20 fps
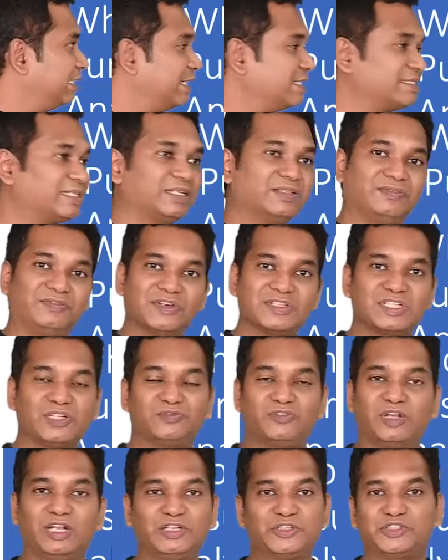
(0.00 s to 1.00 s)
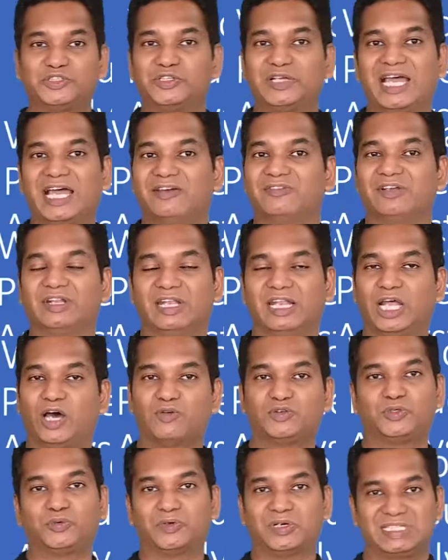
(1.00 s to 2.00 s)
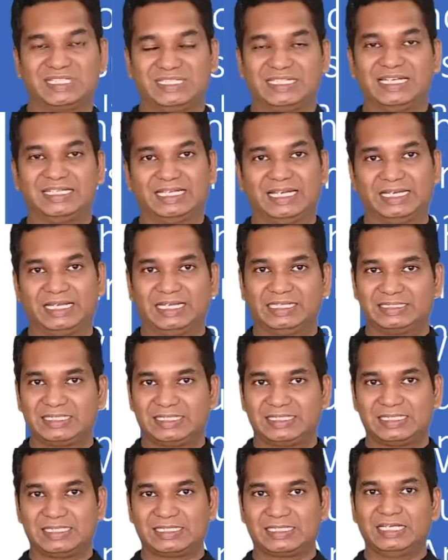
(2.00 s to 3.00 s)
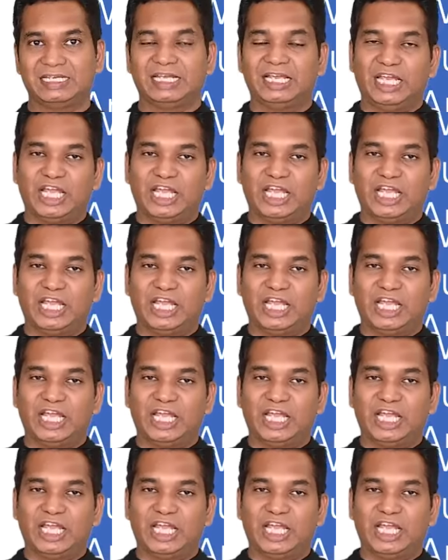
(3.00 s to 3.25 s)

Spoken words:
is that, first of all, you should have a love towards data analysis.